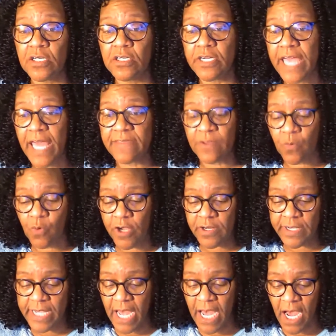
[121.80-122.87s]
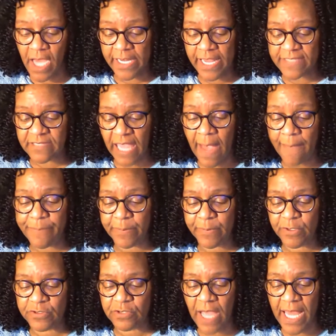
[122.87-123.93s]
look at the Word of God as
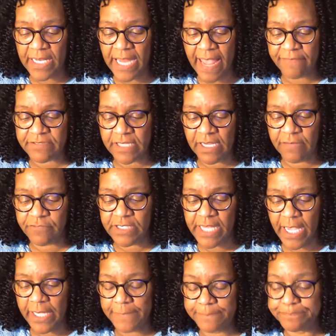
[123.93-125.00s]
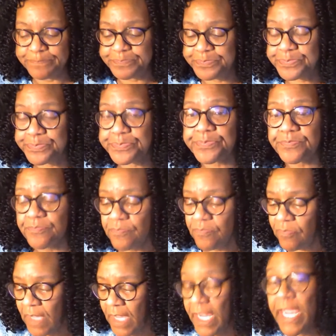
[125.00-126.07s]
applicable to our lives every day,
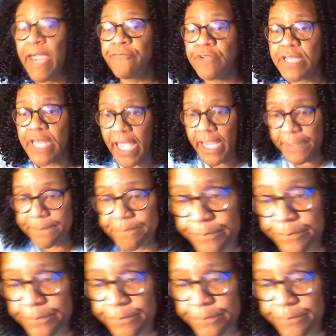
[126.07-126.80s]
every day.